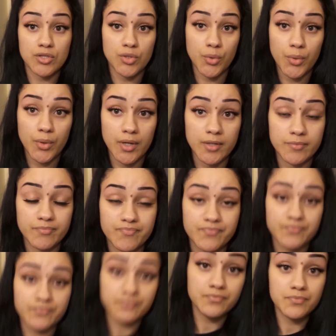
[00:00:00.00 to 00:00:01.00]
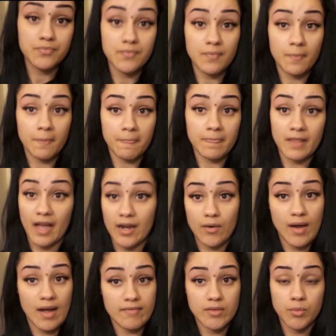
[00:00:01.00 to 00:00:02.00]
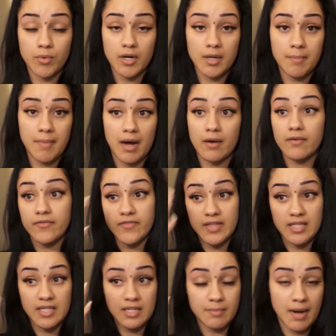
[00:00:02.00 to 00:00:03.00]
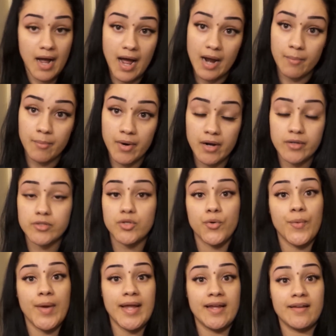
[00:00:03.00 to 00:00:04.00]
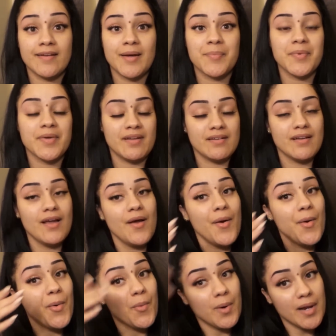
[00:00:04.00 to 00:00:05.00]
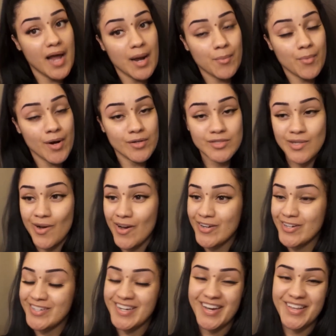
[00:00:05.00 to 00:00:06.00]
I don't have to worry about filling in my eyebrows or waking up and one eyebrow's gone and the other one is still there.